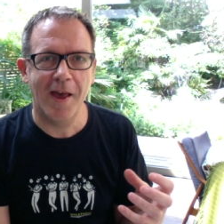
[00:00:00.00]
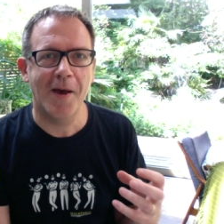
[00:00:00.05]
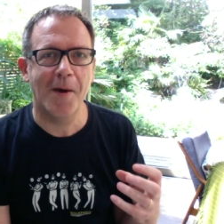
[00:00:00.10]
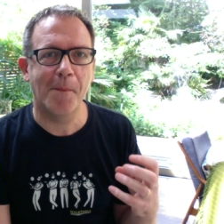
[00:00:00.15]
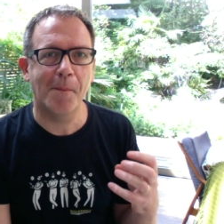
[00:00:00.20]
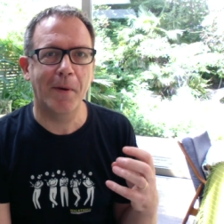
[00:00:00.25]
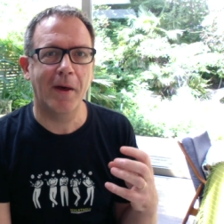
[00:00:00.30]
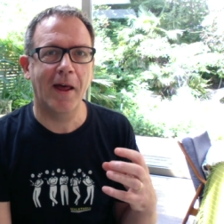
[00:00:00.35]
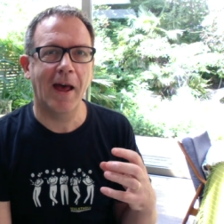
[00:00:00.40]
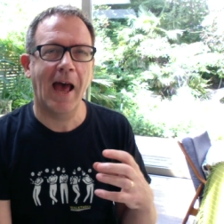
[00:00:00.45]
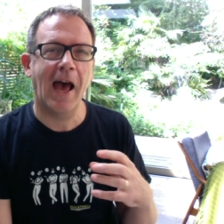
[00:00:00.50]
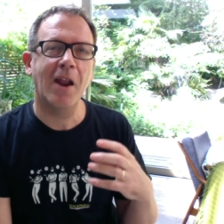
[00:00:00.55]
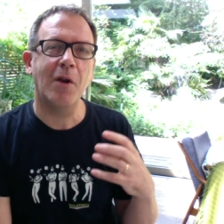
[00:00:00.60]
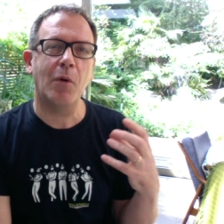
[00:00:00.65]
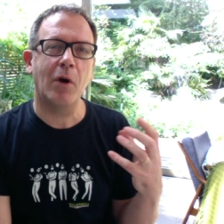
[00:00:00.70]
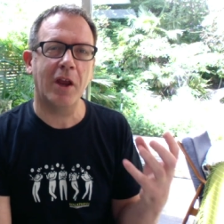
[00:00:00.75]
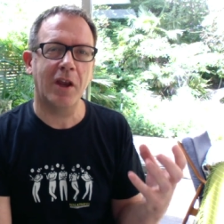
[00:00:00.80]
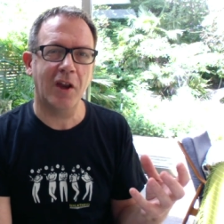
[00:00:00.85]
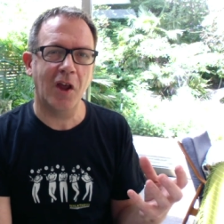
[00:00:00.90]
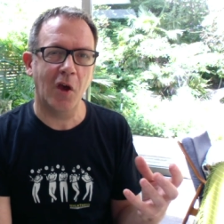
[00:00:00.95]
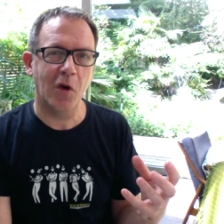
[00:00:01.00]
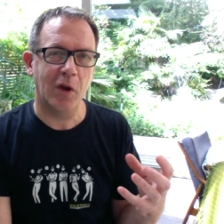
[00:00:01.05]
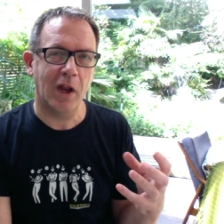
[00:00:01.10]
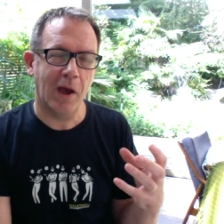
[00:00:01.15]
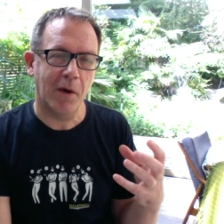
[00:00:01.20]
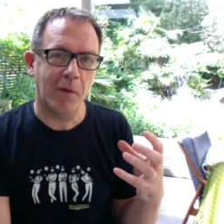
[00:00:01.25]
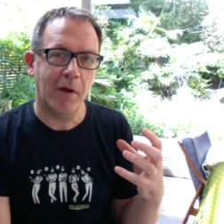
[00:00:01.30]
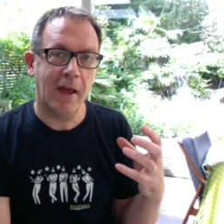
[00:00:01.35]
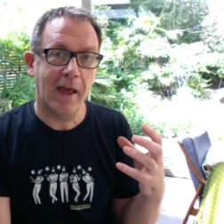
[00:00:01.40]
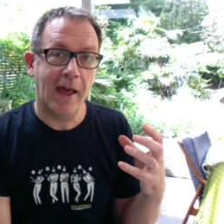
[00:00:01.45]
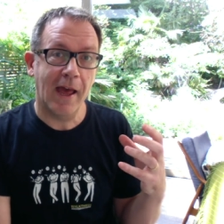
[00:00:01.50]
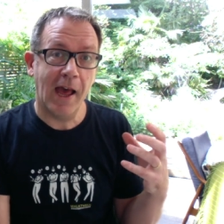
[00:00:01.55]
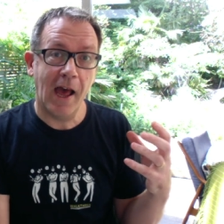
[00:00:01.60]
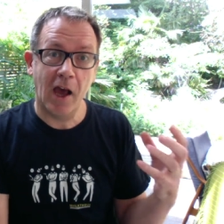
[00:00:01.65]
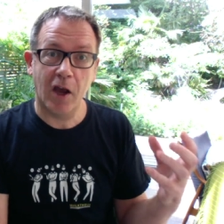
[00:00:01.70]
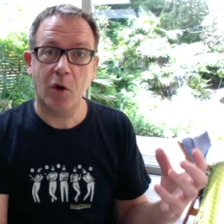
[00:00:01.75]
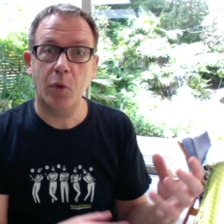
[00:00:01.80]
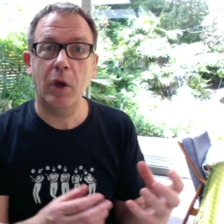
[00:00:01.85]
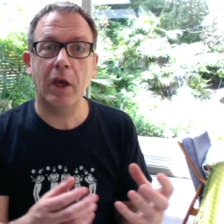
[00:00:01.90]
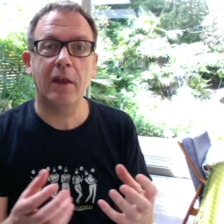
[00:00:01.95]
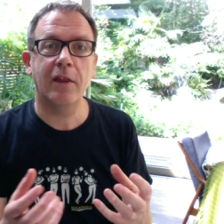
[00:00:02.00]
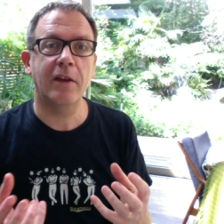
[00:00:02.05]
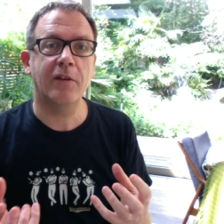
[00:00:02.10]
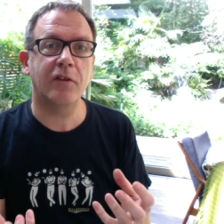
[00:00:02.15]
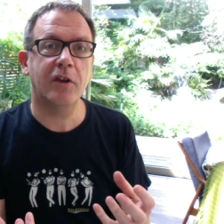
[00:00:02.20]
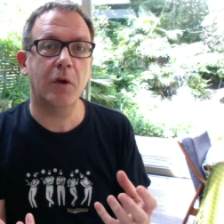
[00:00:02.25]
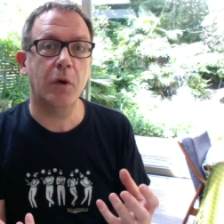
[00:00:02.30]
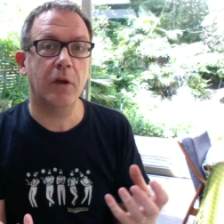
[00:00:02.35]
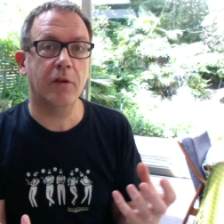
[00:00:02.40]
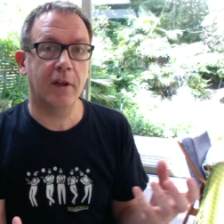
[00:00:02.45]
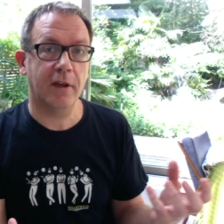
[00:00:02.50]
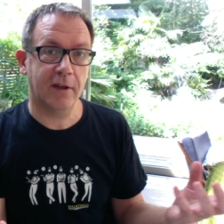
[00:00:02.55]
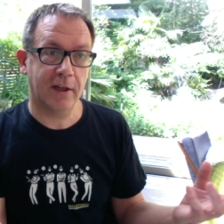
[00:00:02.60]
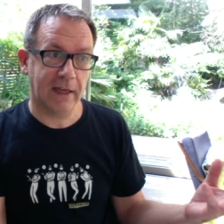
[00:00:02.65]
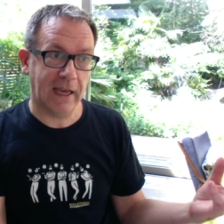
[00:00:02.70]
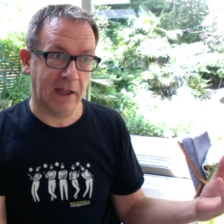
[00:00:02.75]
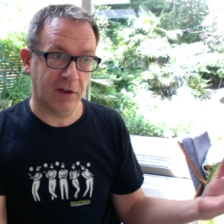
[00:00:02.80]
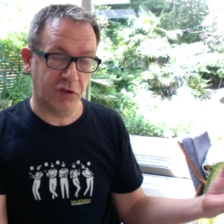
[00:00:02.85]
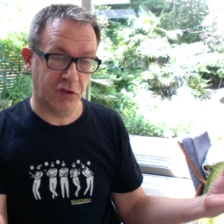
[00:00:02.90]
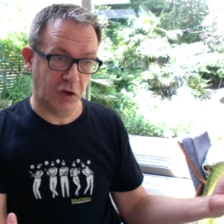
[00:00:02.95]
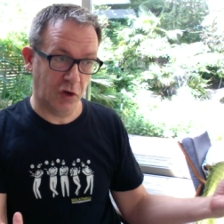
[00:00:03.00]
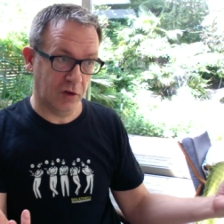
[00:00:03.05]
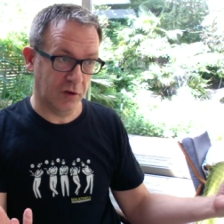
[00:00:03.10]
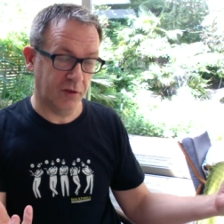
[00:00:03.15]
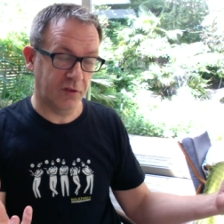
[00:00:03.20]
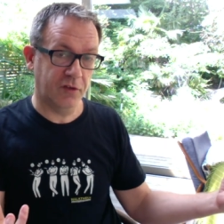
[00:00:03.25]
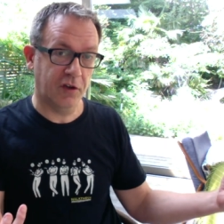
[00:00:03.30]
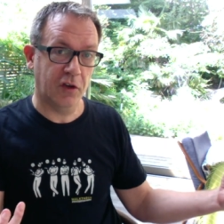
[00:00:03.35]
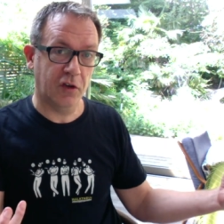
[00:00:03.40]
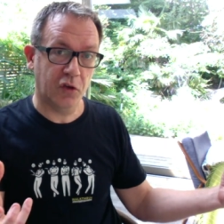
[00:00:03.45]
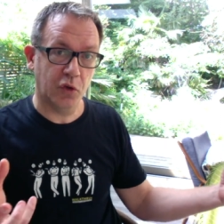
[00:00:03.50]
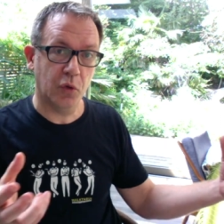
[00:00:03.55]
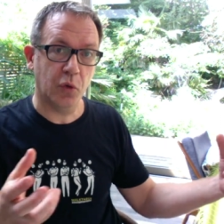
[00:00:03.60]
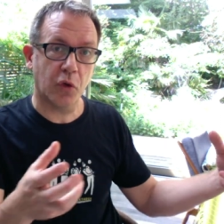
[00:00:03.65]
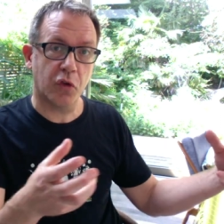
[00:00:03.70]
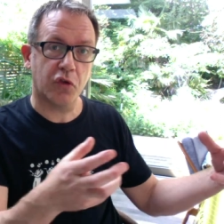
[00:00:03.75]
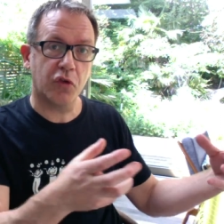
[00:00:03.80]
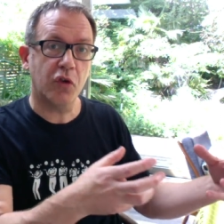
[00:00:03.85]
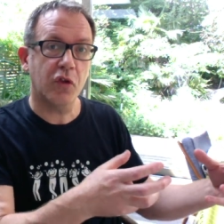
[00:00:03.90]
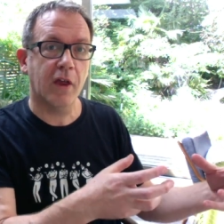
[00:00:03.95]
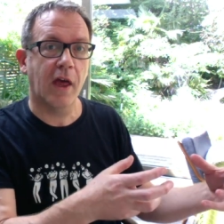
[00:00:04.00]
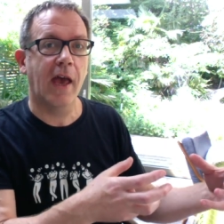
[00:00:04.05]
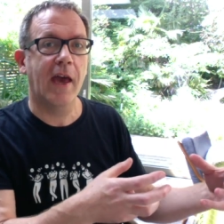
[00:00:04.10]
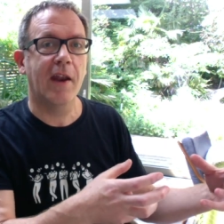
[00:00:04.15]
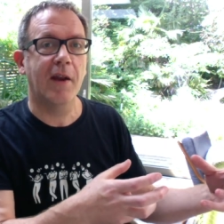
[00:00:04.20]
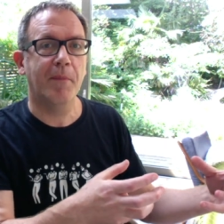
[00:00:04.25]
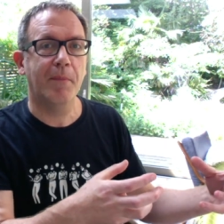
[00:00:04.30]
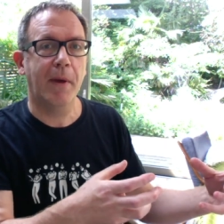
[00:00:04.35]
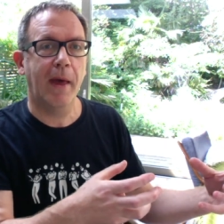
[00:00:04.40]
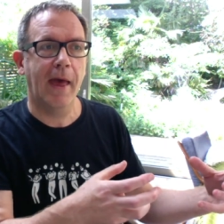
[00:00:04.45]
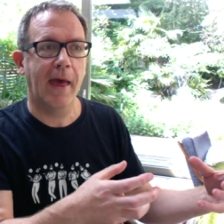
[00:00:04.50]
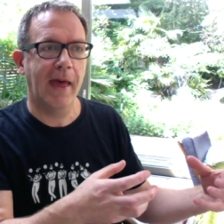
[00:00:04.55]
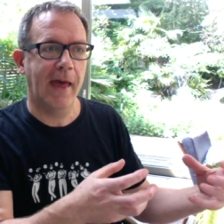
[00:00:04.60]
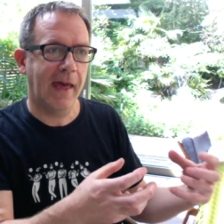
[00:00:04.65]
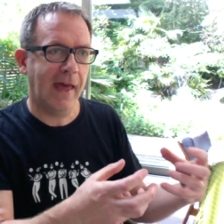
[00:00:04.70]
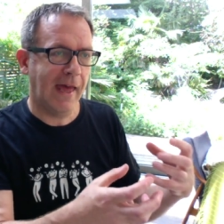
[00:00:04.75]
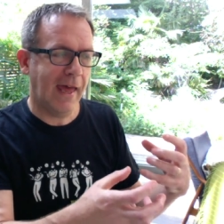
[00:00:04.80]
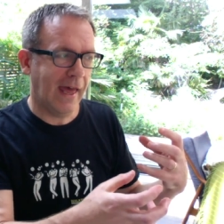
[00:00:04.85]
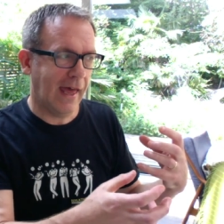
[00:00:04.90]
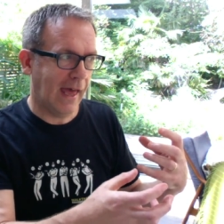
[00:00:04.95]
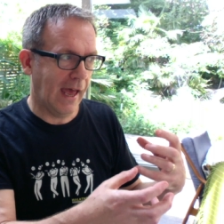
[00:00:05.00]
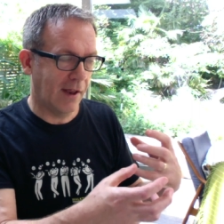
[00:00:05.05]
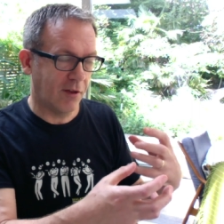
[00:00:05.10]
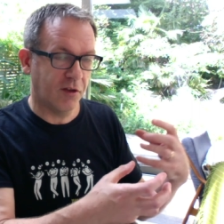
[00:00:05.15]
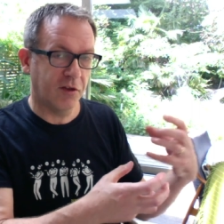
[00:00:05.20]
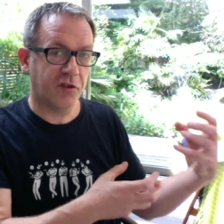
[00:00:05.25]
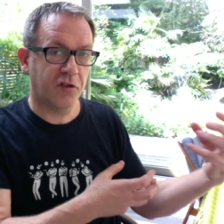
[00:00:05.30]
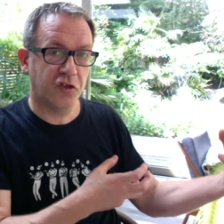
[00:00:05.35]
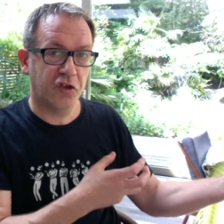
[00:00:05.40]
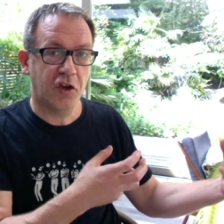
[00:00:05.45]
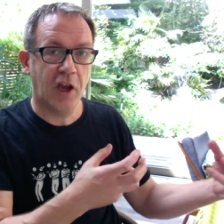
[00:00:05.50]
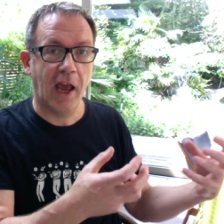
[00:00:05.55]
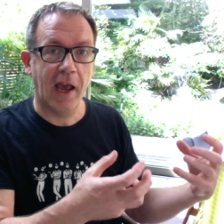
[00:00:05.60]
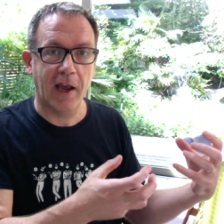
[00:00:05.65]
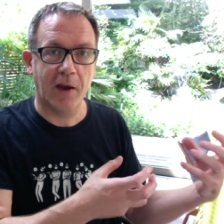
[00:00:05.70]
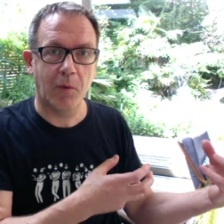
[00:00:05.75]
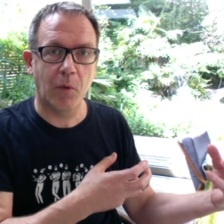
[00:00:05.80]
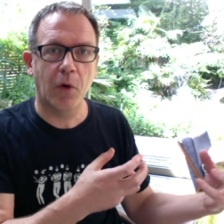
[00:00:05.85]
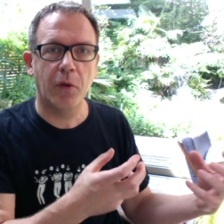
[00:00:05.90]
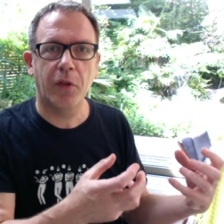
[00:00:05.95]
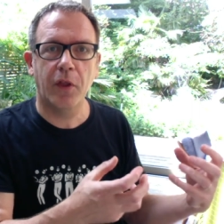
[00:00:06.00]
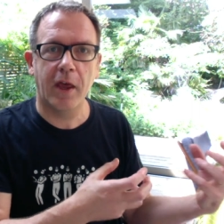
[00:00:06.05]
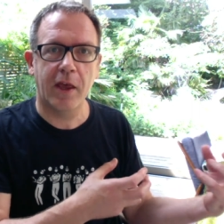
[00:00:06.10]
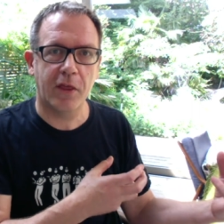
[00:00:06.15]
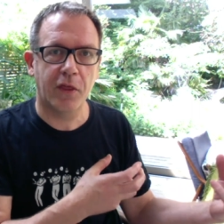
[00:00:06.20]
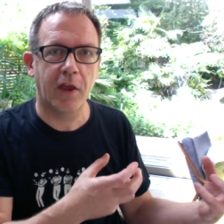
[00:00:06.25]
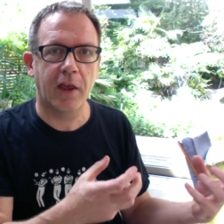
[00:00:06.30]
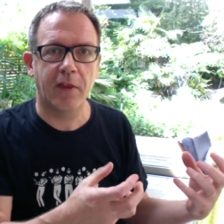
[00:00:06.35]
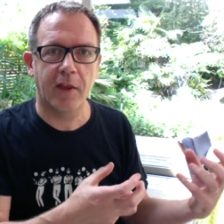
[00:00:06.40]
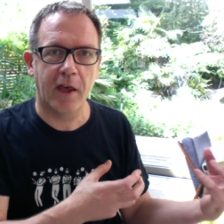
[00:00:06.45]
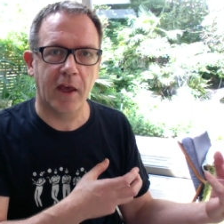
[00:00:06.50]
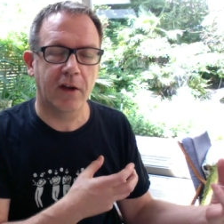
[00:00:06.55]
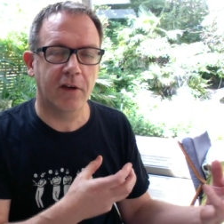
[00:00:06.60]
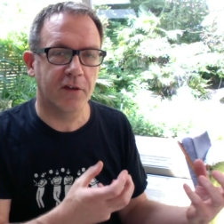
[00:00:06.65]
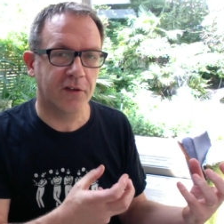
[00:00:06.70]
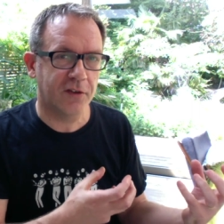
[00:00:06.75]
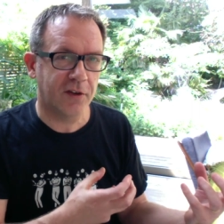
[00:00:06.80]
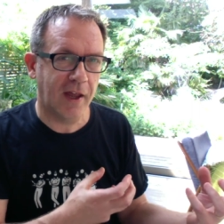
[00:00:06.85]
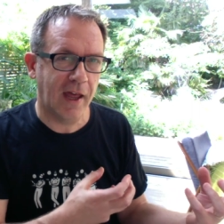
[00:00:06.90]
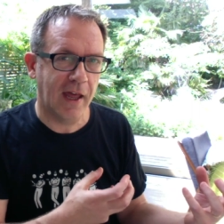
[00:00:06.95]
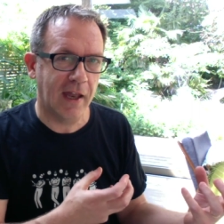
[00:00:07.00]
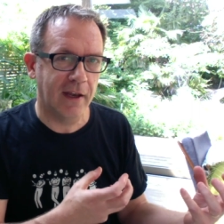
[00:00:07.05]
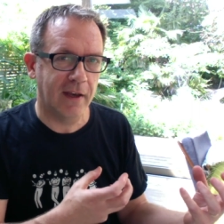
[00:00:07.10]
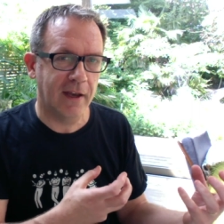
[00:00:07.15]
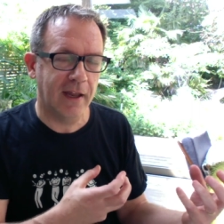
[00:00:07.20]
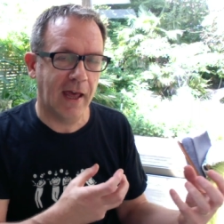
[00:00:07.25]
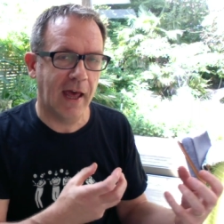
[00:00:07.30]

but how do I know? Now, a quick thing to do is then to get students to talk through that in a pair and just check what they think they understand.